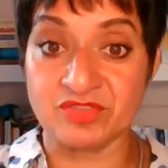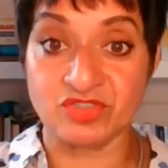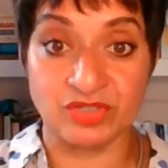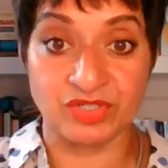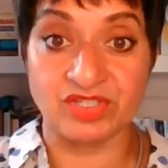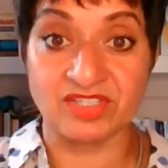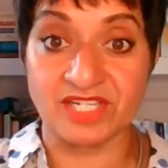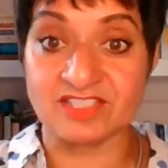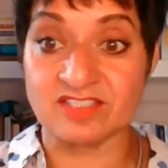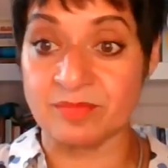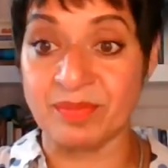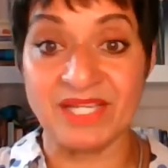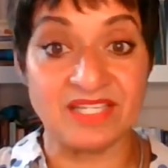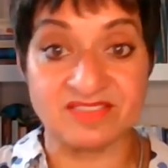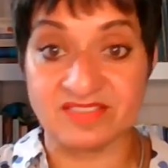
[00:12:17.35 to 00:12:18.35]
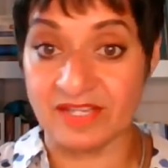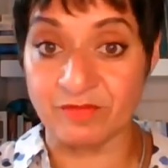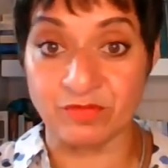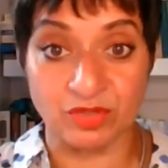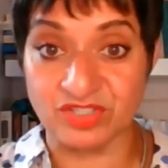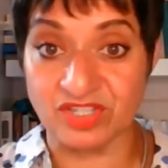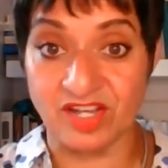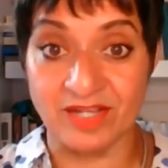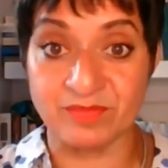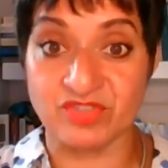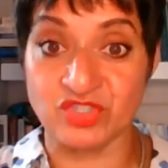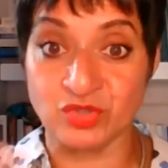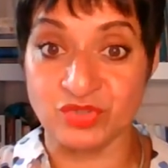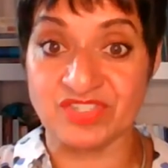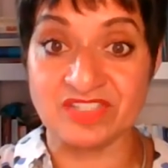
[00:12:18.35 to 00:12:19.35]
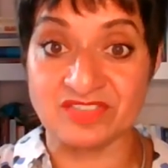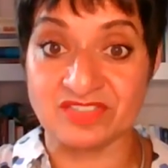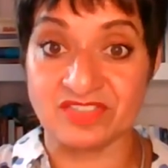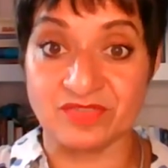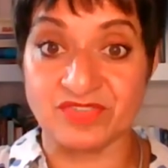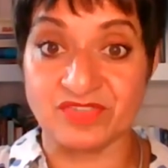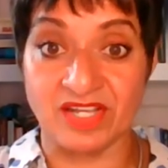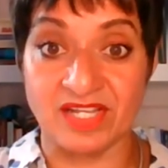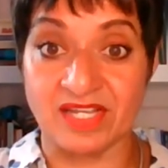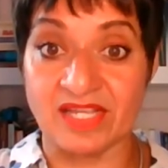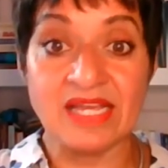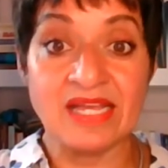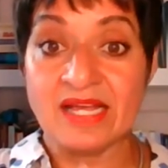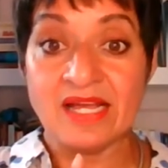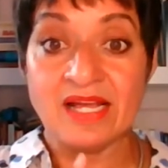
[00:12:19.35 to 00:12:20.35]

during the night to pee several times and you're sensitive saying,